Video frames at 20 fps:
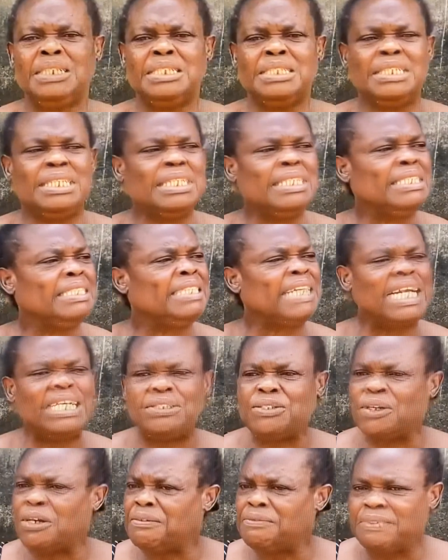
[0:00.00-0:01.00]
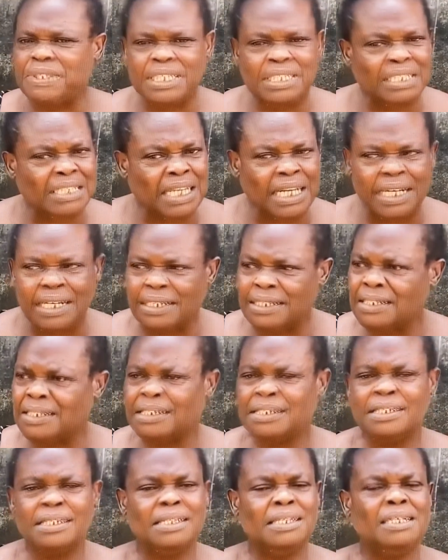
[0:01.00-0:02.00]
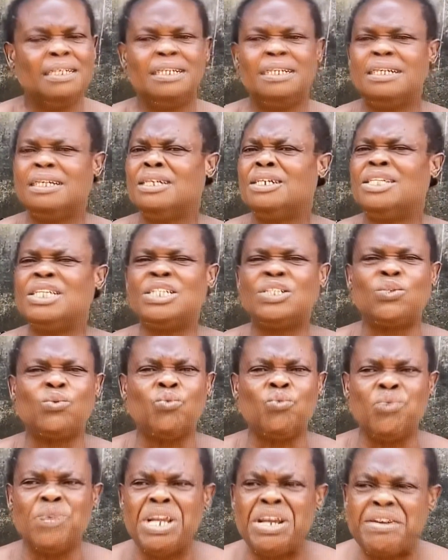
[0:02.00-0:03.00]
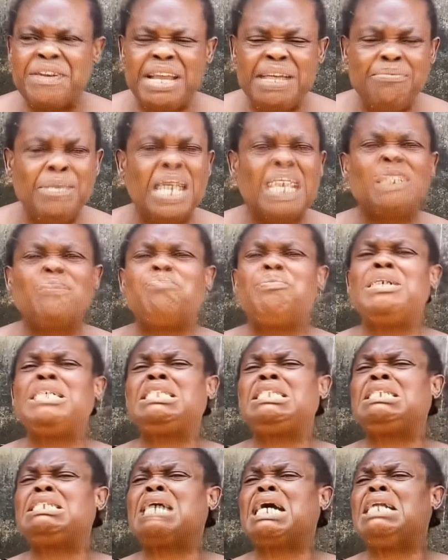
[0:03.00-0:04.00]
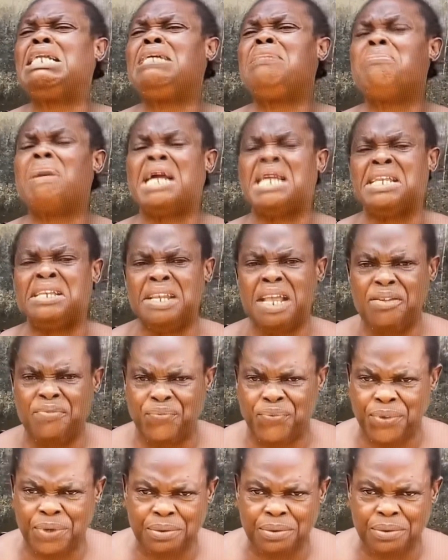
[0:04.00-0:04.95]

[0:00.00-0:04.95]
The death of this girl is wearing me, especially my nephew.